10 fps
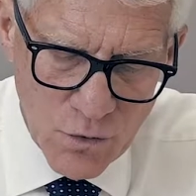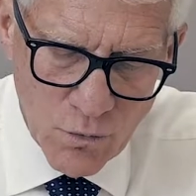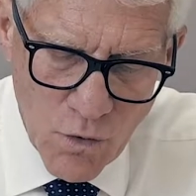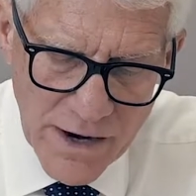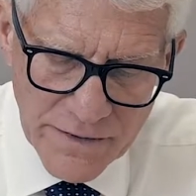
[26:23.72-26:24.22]

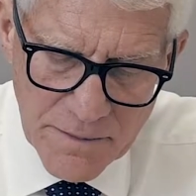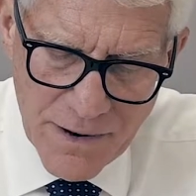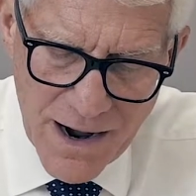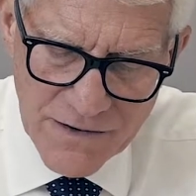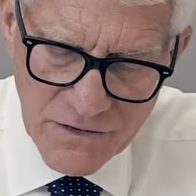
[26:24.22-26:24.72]
One of the
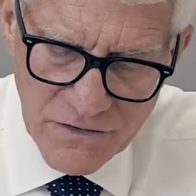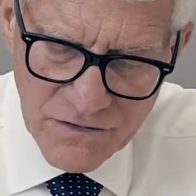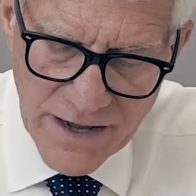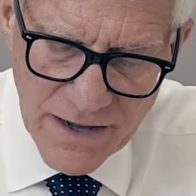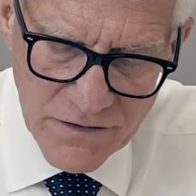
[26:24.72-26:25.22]
boxes
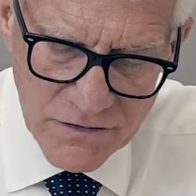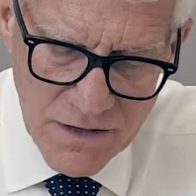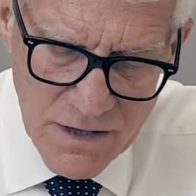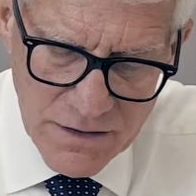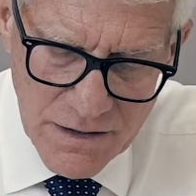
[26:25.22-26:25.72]
says
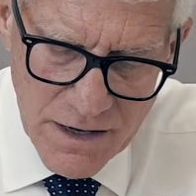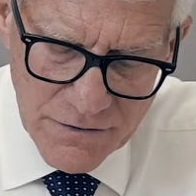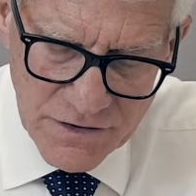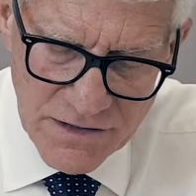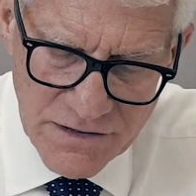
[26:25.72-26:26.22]

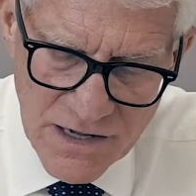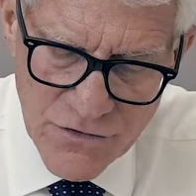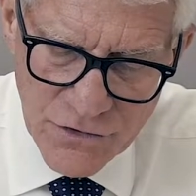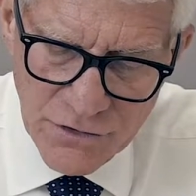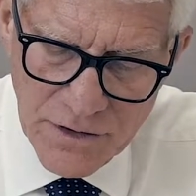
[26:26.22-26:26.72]
it's
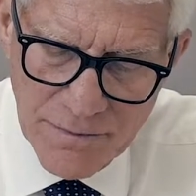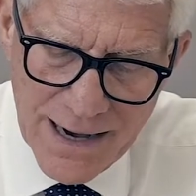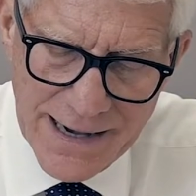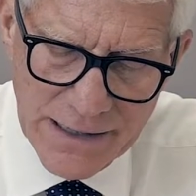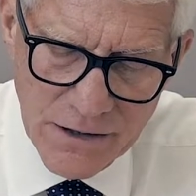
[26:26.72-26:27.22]
contingent on the
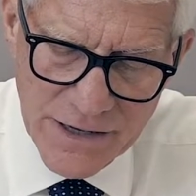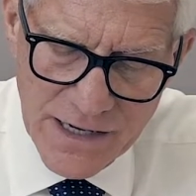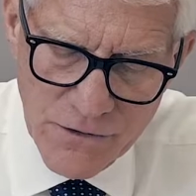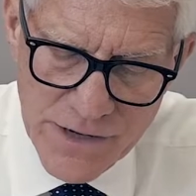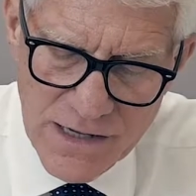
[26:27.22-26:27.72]
buyer
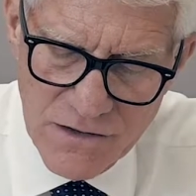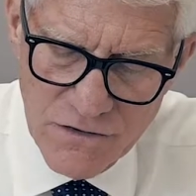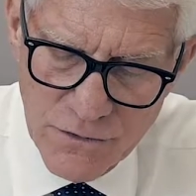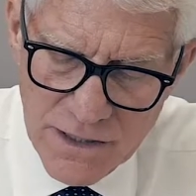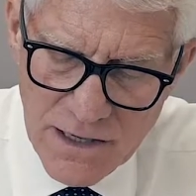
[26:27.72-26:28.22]
entering
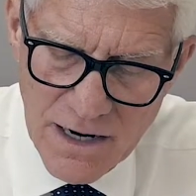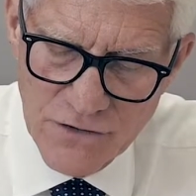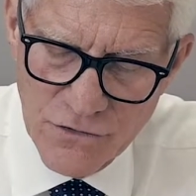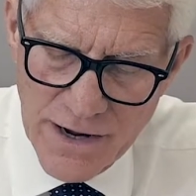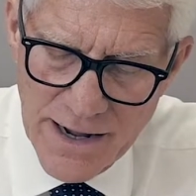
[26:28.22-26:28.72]
into a
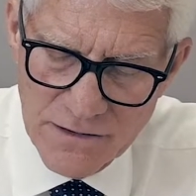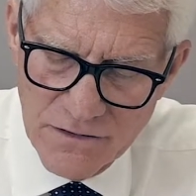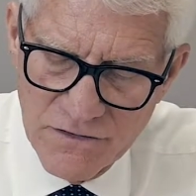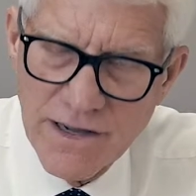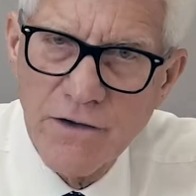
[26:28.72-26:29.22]
contract
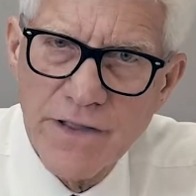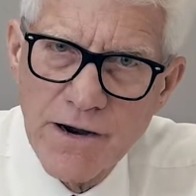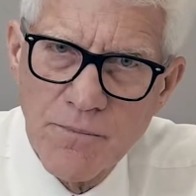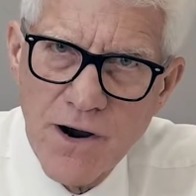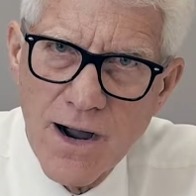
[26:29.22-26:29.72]
to sell
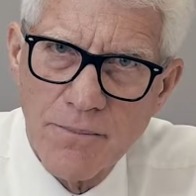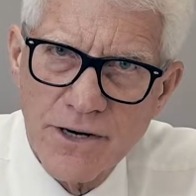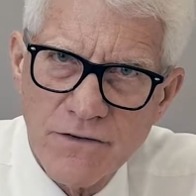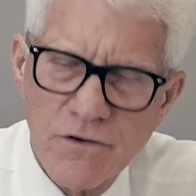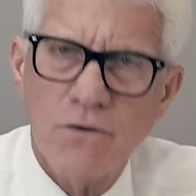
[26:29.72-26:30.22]
their
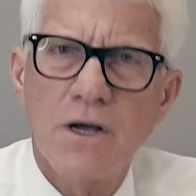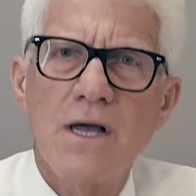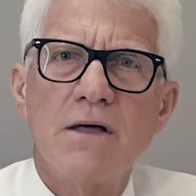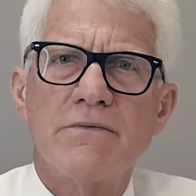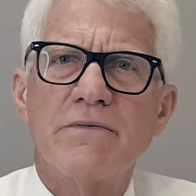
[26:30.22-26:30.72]
property. So
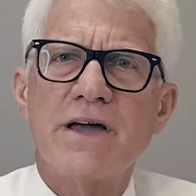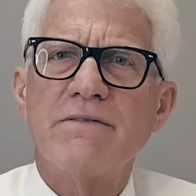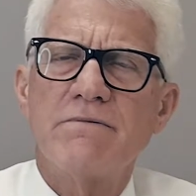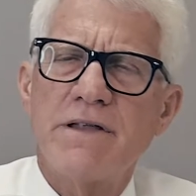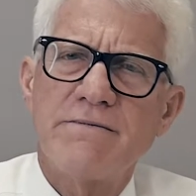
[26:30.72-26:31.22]

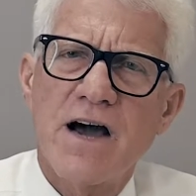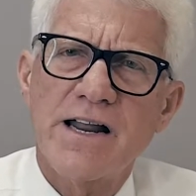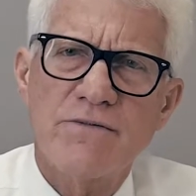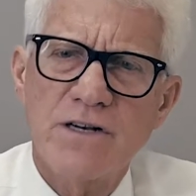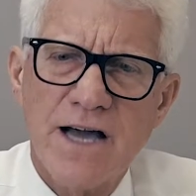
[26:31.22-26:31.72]
they've not
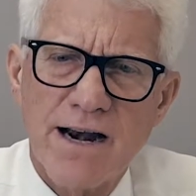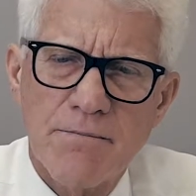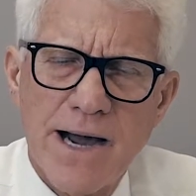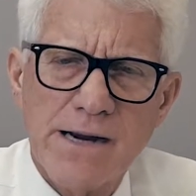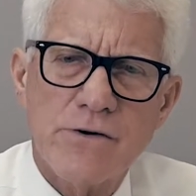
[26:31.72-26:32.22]
even got a
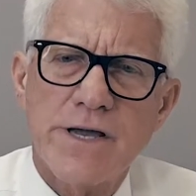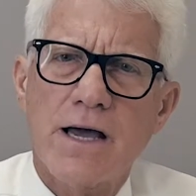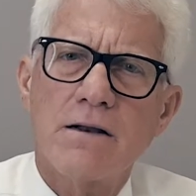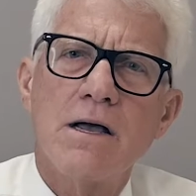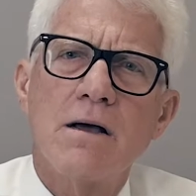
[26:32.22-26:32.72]
buyer
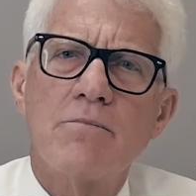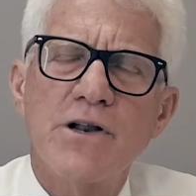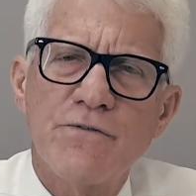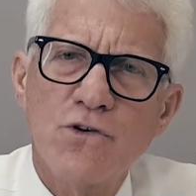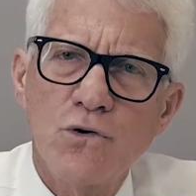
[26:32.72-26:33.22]
yet. But
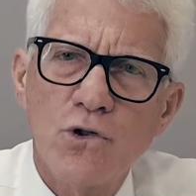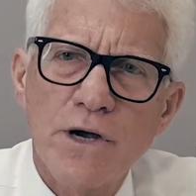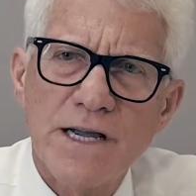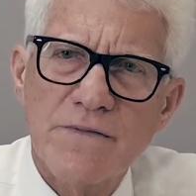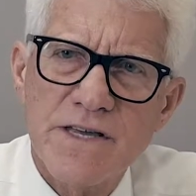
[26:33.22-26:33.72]
if you
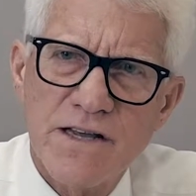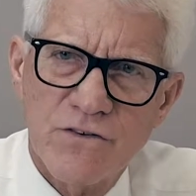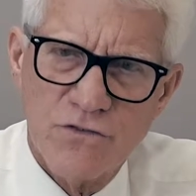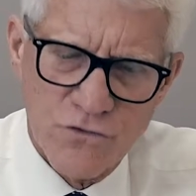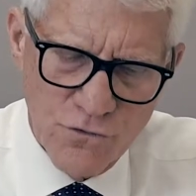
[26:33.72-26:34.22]
look at the
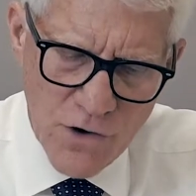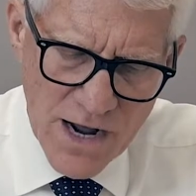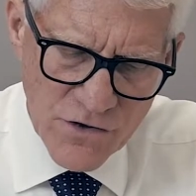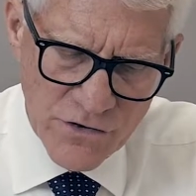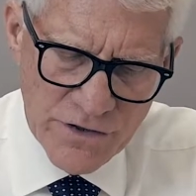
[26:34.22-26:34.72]

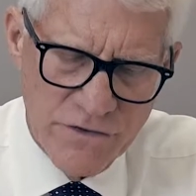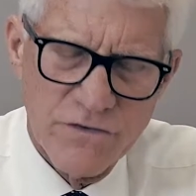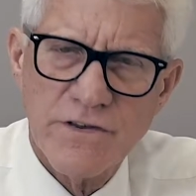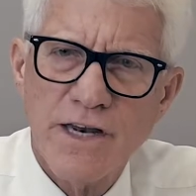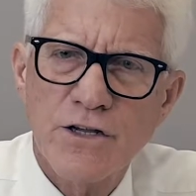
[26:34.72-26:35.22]

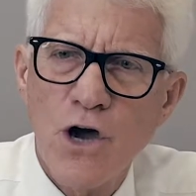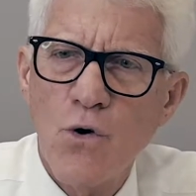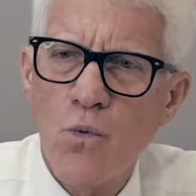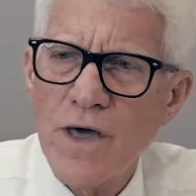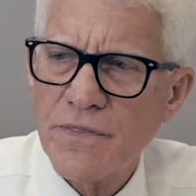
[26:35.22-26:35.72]
instructions that go
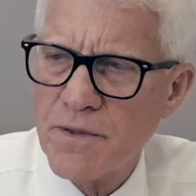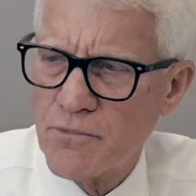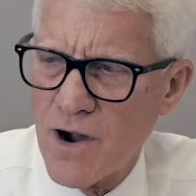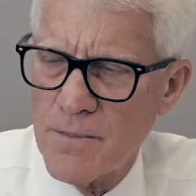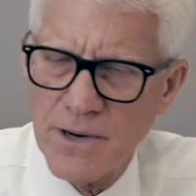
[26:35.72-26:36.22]
with the
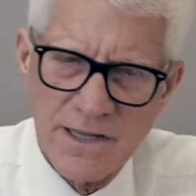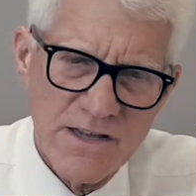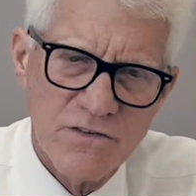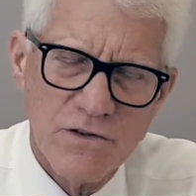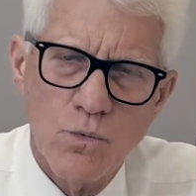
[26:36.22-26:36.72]
property, at
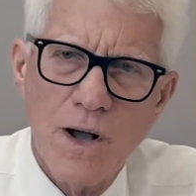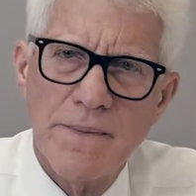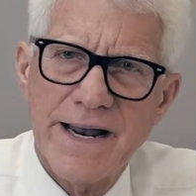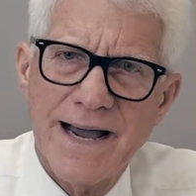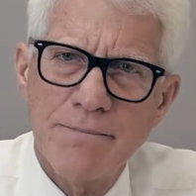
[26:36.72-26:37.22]
least the one
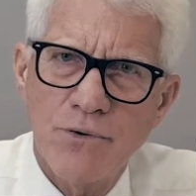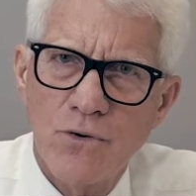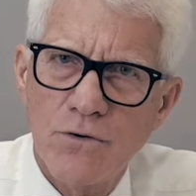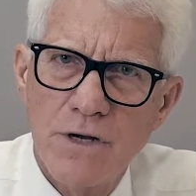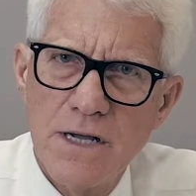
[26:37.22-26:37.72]
that I
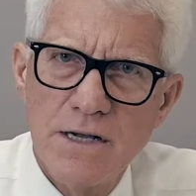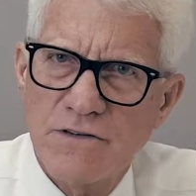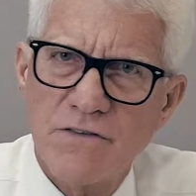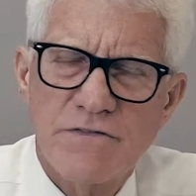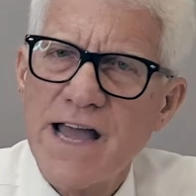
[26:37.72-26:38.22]
pulled,
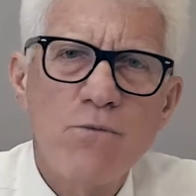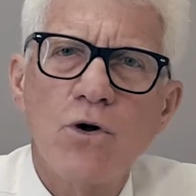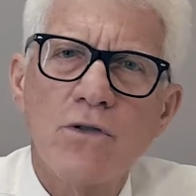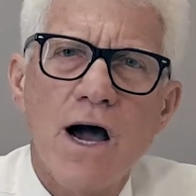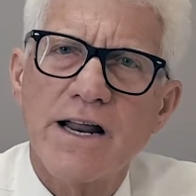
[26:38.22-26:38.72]
says they
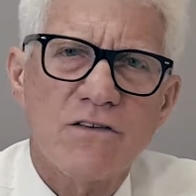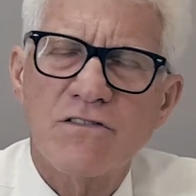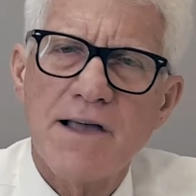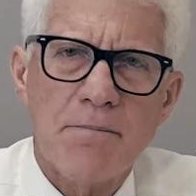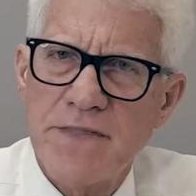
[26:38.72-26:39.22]
will not
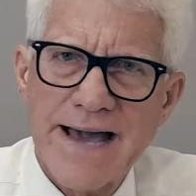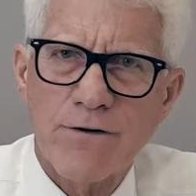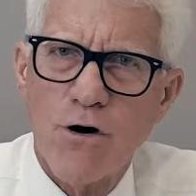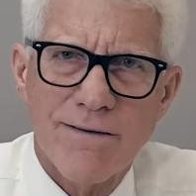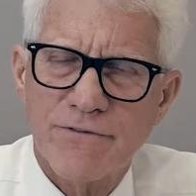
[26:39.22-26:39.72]
accept that
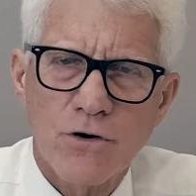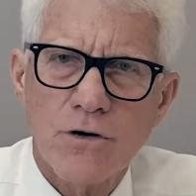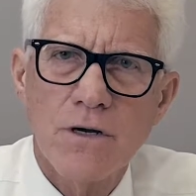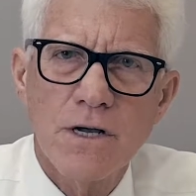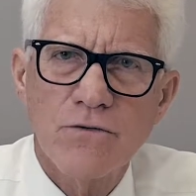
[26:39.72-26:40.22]
offer.
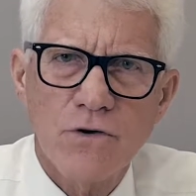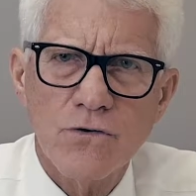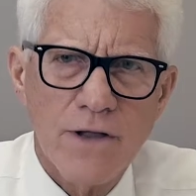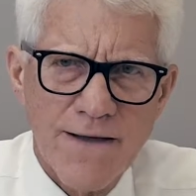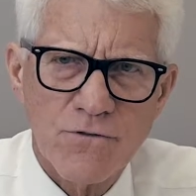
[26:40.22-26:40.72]
So
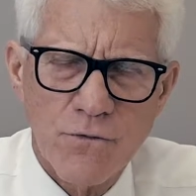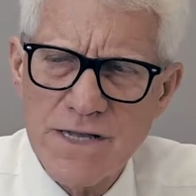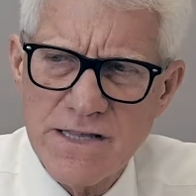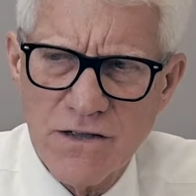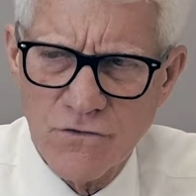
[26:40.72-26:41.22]
you'll have to
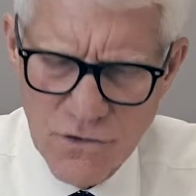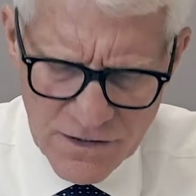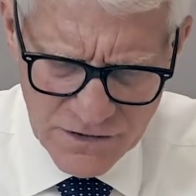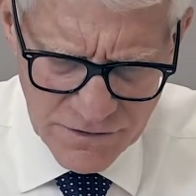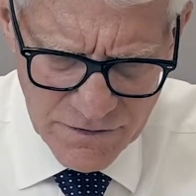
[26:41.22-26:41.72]
read the
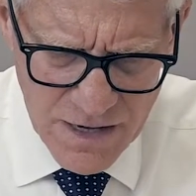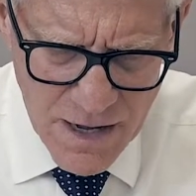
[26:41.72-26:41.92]
instructions.